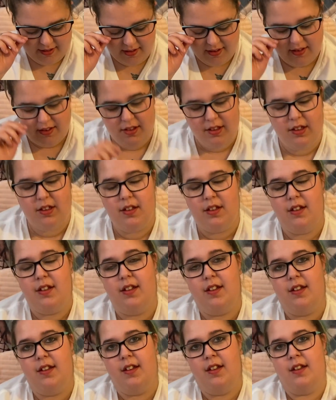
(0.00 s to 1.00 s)

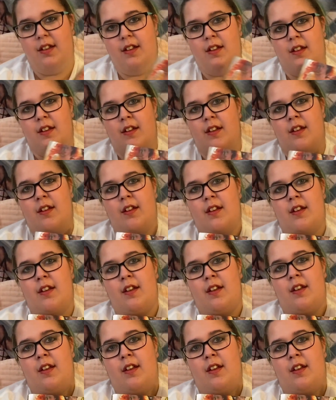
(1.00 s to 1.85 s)
No one is speaking in this clip.